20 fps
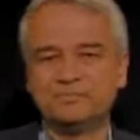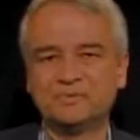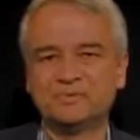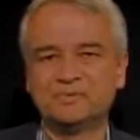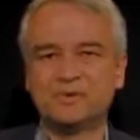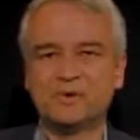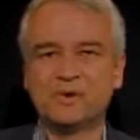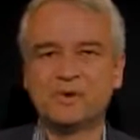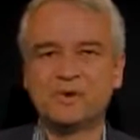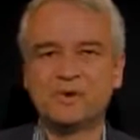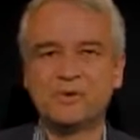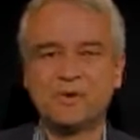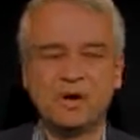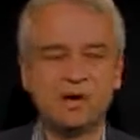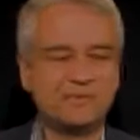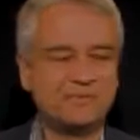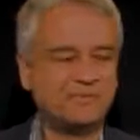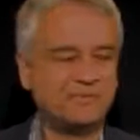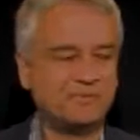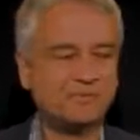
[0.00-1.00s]
Before you
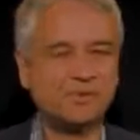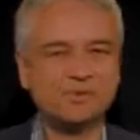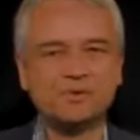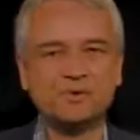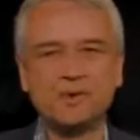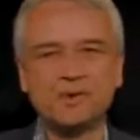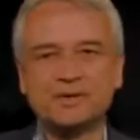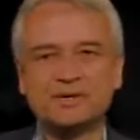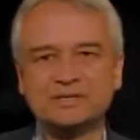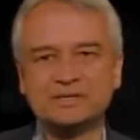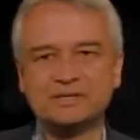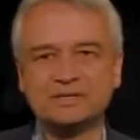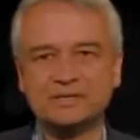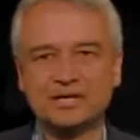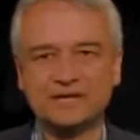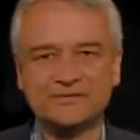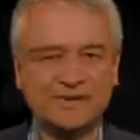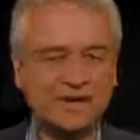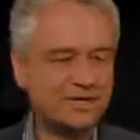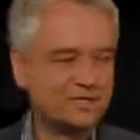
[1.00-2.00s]
go into the
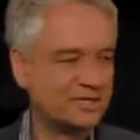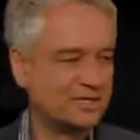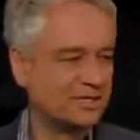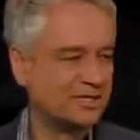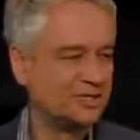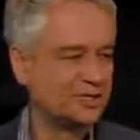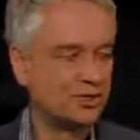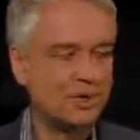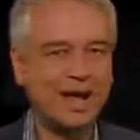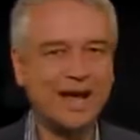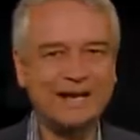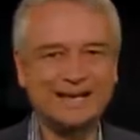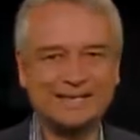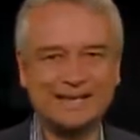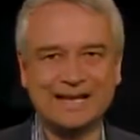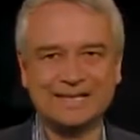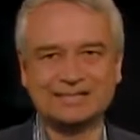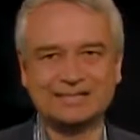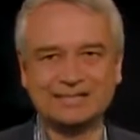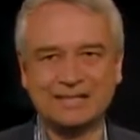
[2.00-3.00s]
derivation, try
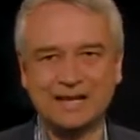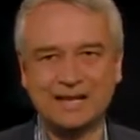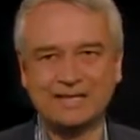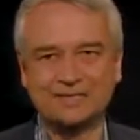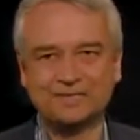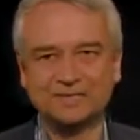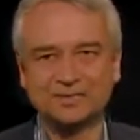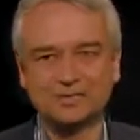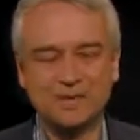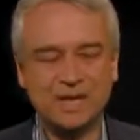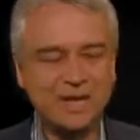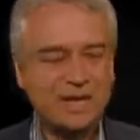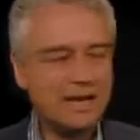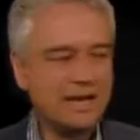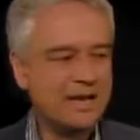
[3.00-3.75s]
and guess the answer.